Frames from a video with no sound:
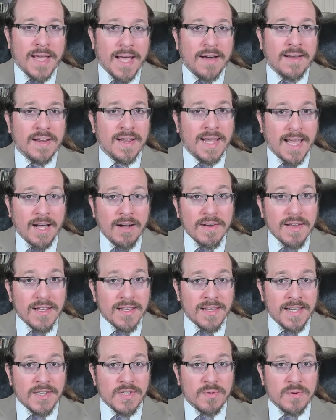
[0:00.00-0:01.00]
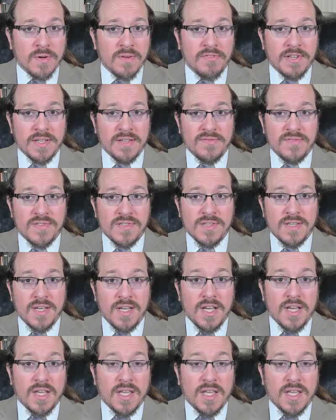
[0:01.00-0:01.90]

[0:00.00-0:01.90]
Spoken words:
how to calculate derivatives.